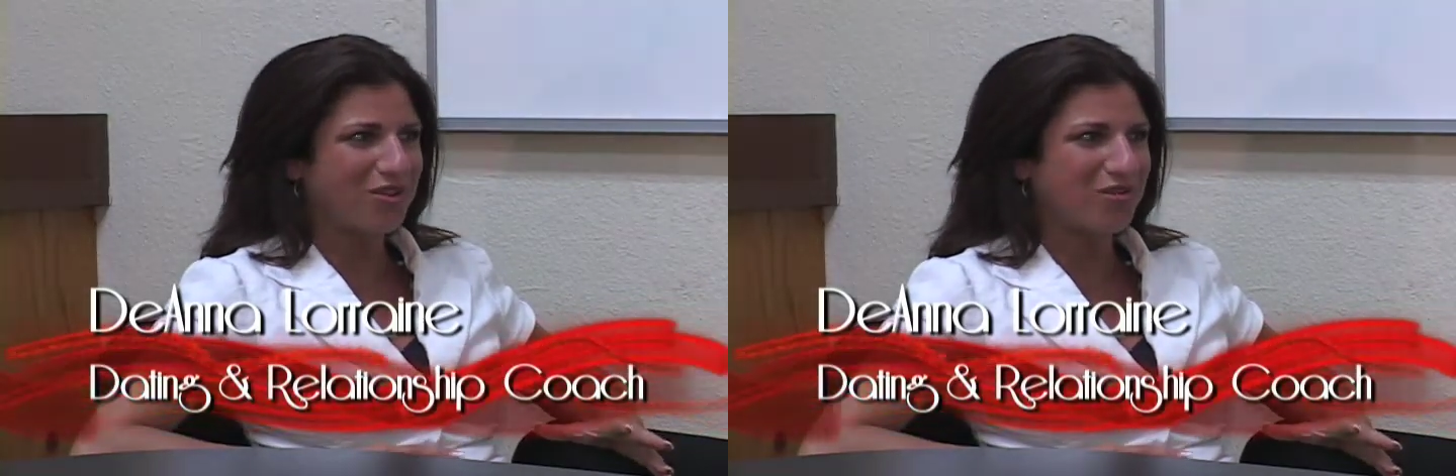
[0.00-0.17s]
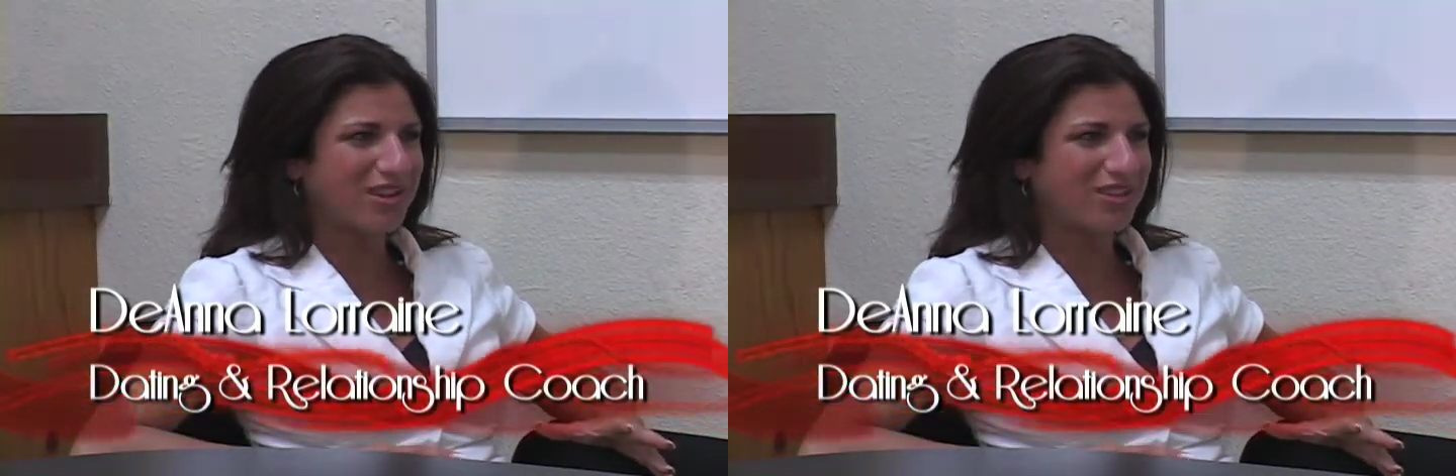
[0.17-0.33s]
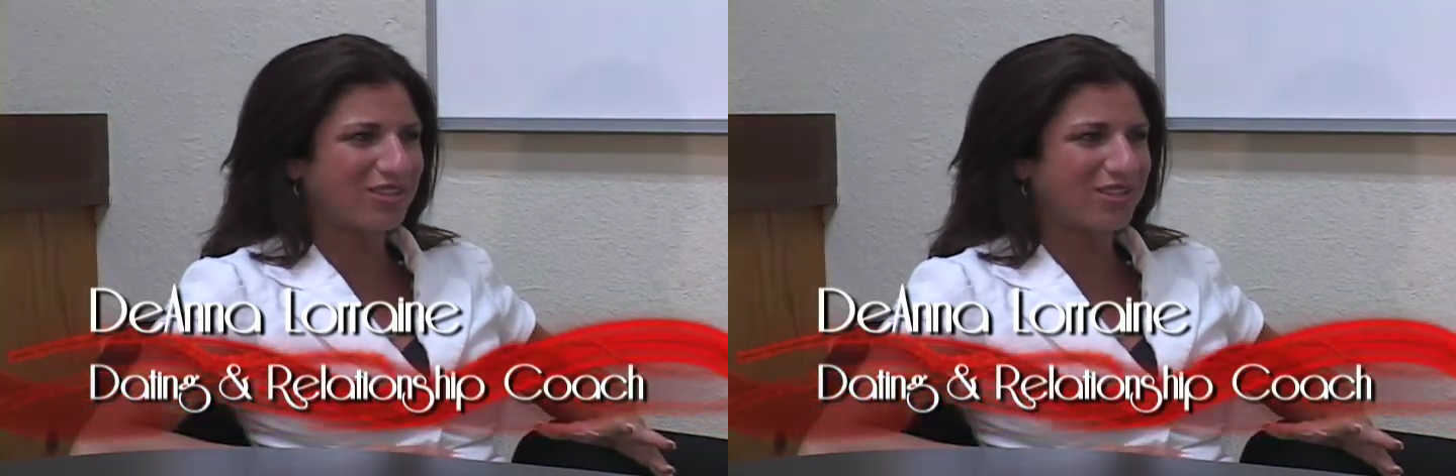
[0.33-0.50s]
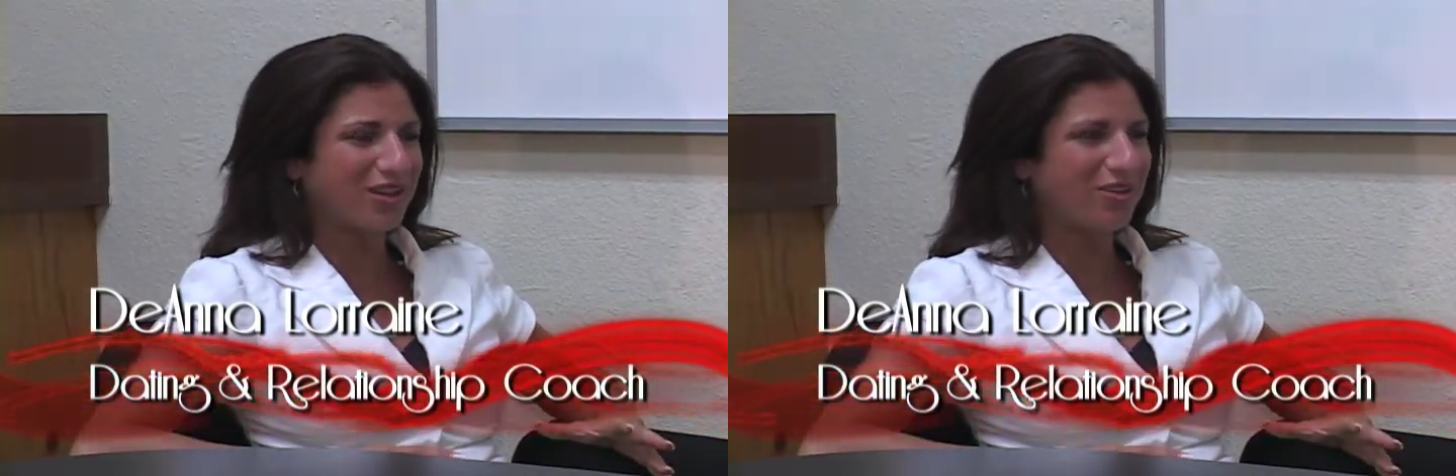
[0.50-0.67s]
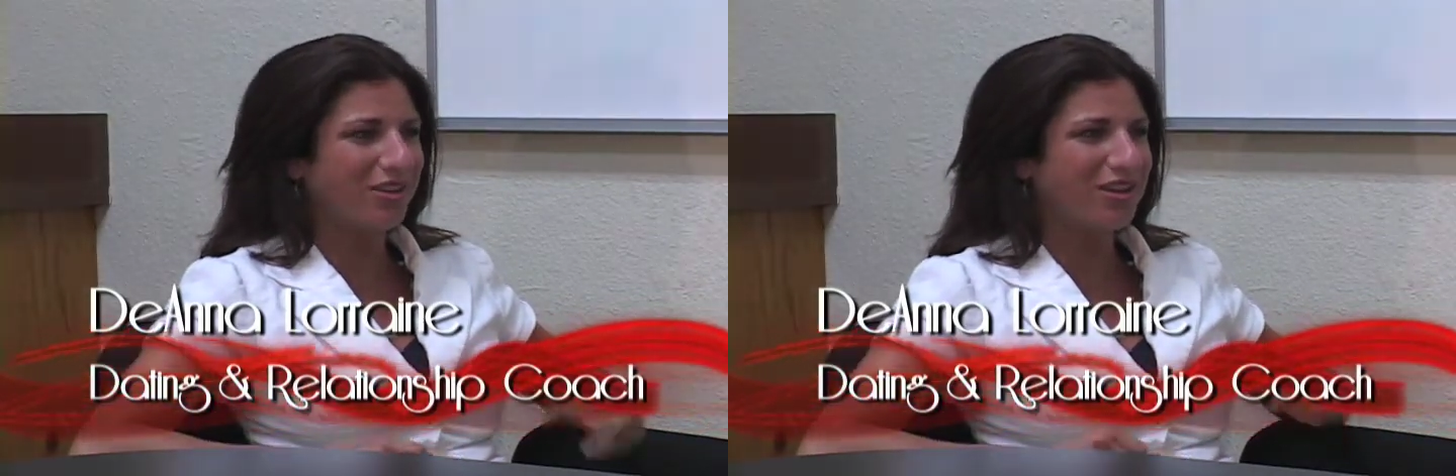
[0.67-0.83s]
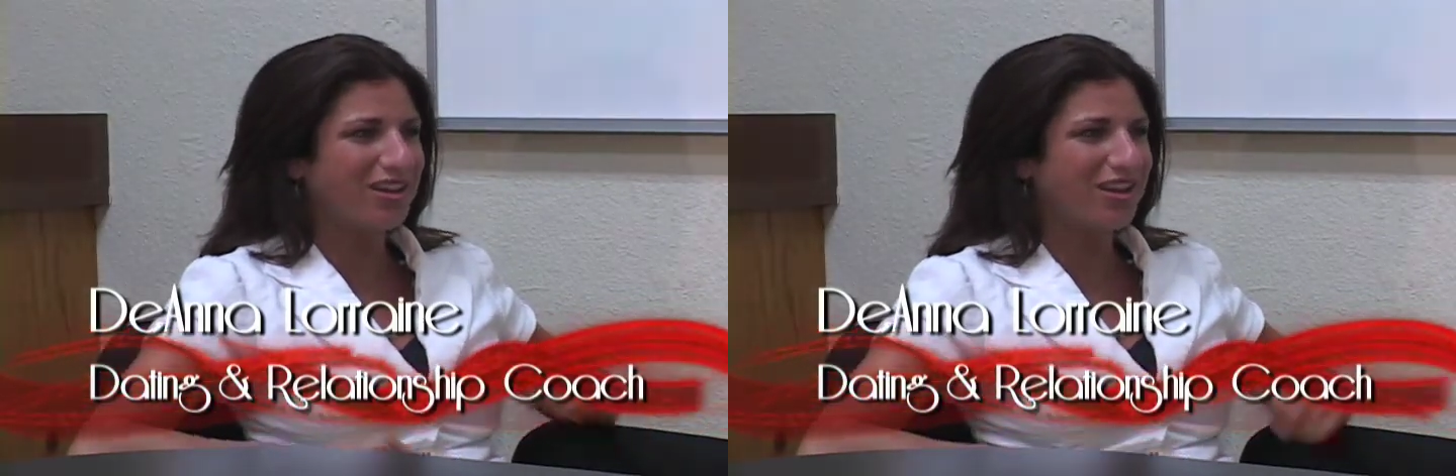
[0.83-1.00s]
anyway,
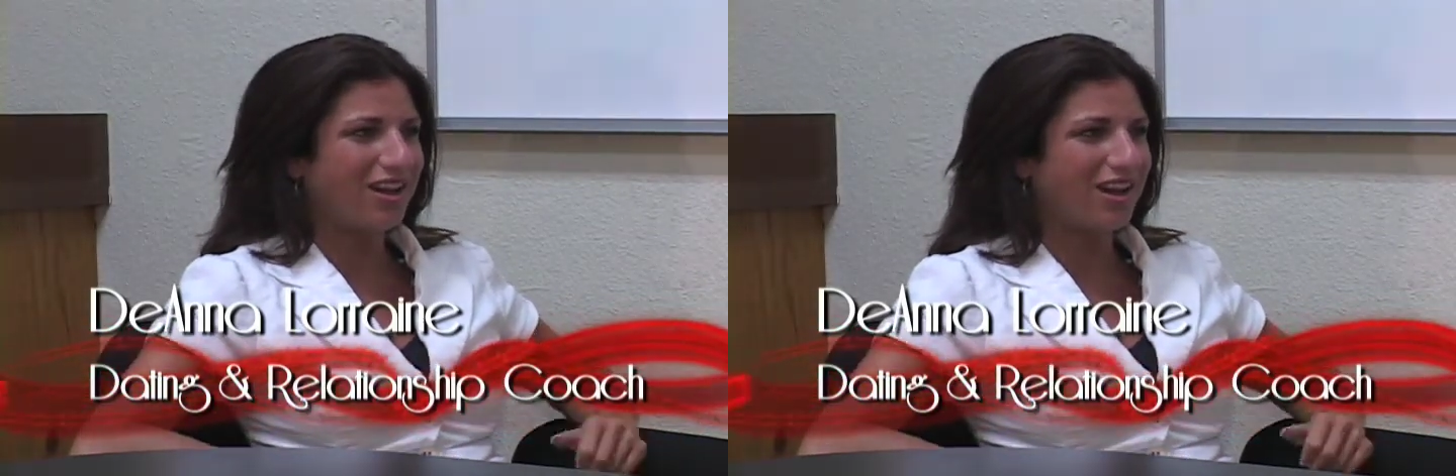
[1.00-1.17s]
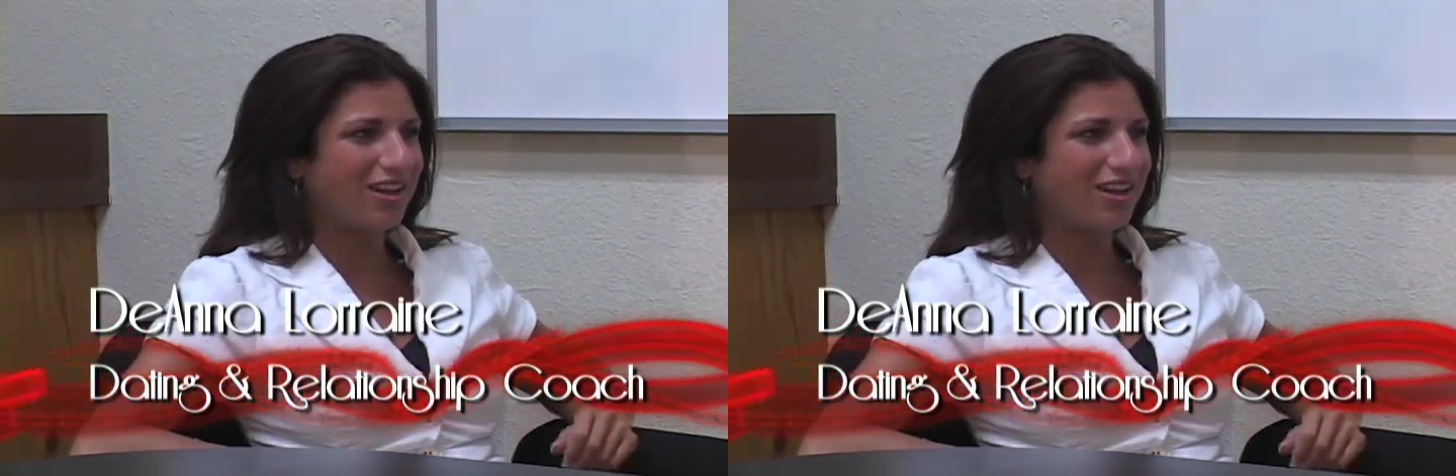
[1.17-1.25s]
so. So